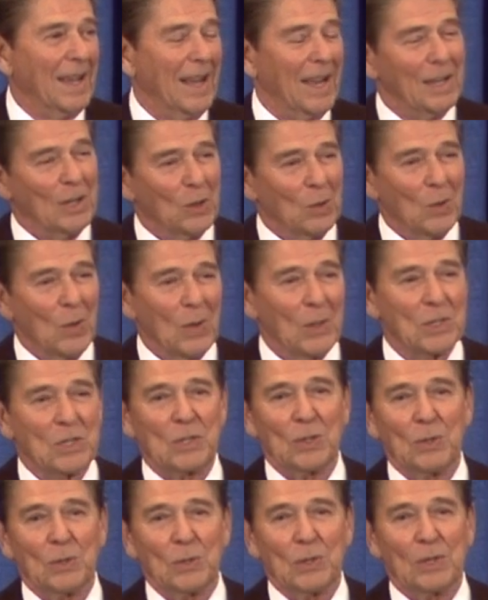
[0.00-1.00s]
I know
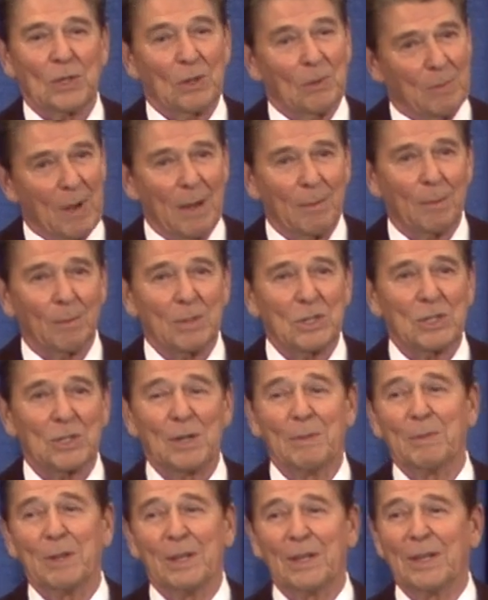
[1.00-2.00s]
also that there are probably
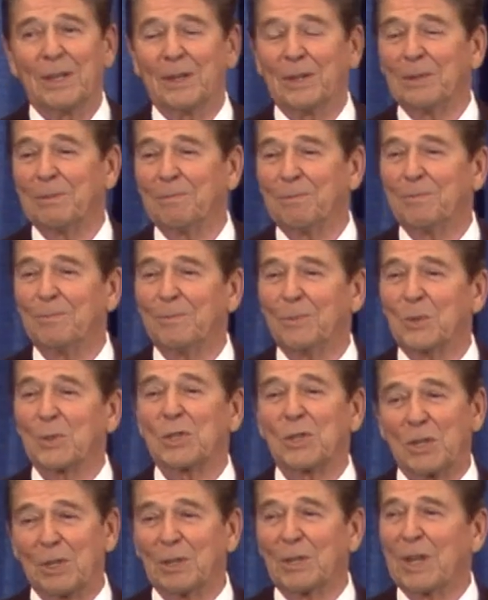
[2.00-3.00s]
some in here who are
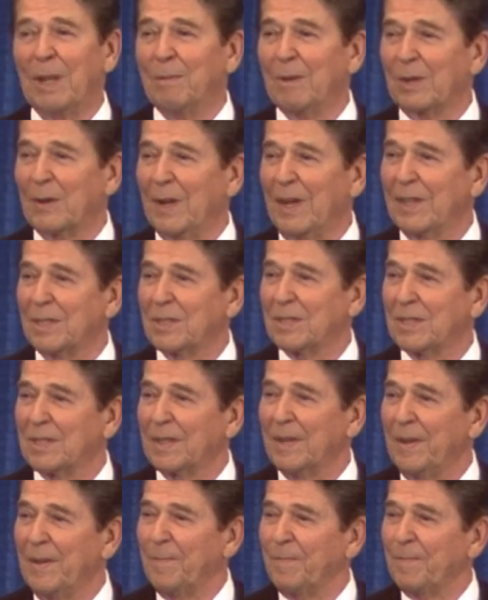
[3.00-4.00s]
still Democrats.
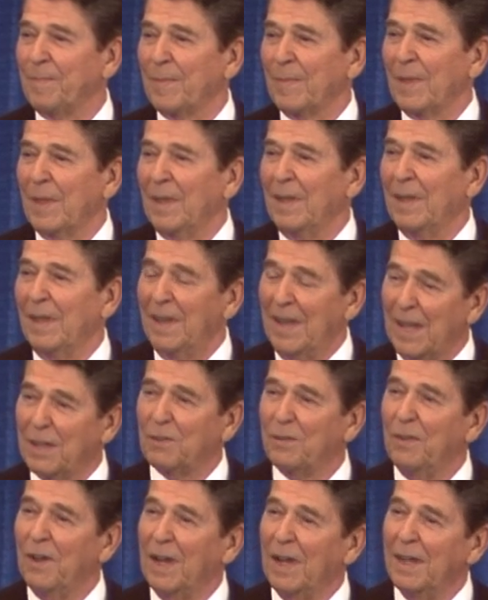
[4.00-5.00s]
And that's
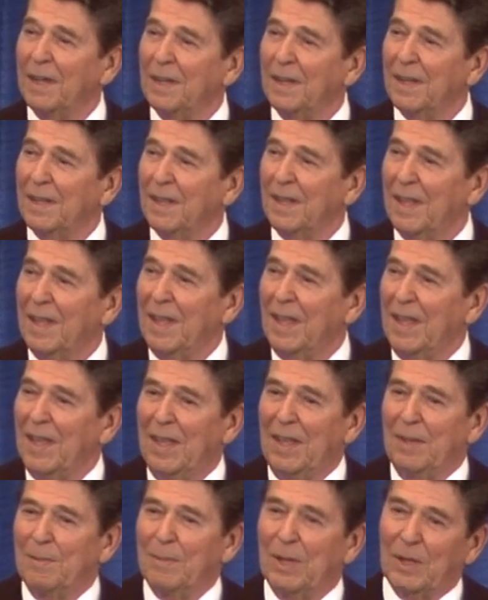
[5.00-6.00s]
fine,
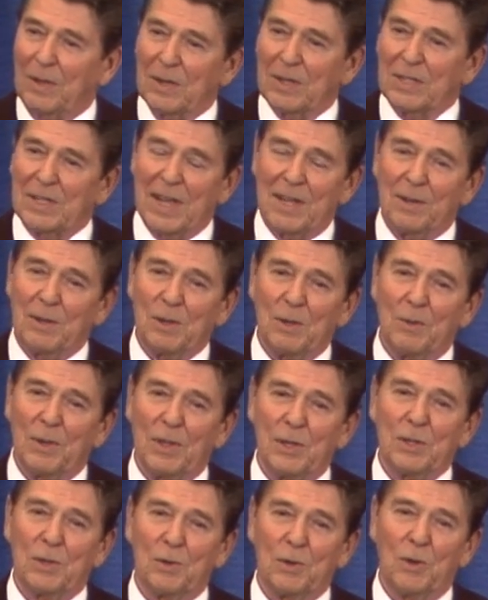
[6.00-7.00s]
because I don't know
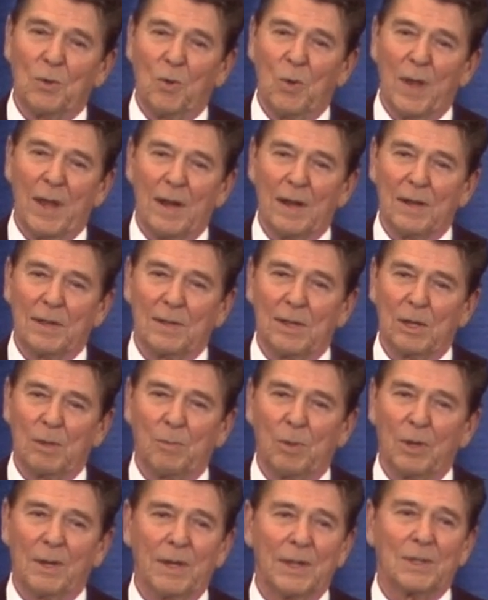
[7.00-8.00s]
whether you're aware that a
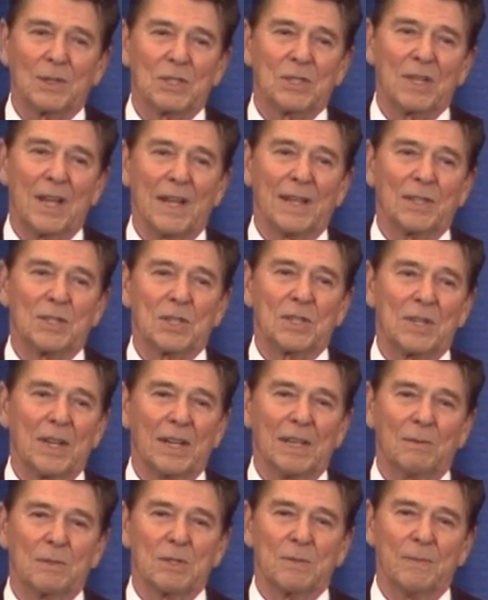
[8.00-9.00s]
political science
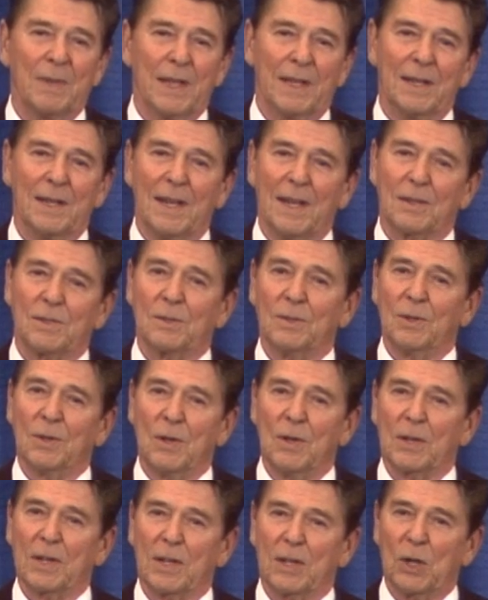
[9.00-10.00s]
study was made not too
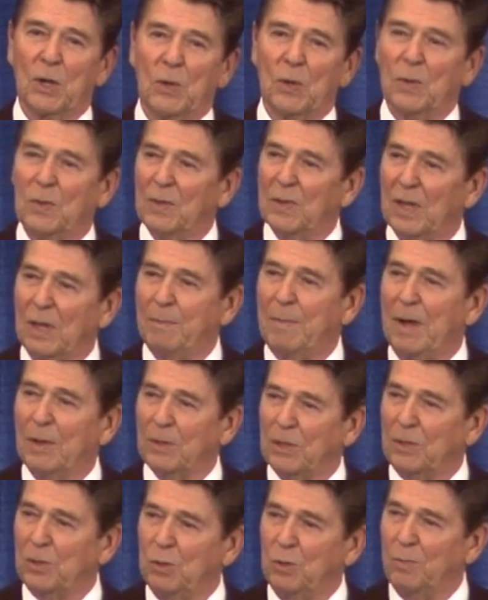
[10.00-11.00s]
long ago
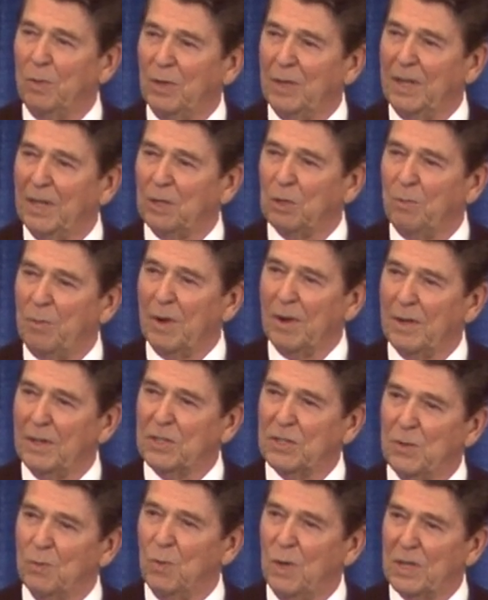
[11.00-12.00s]
about the two political
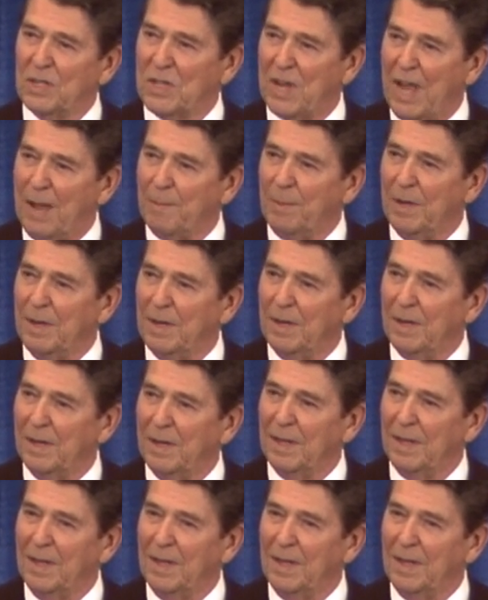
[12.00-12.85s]
parties and what has happened.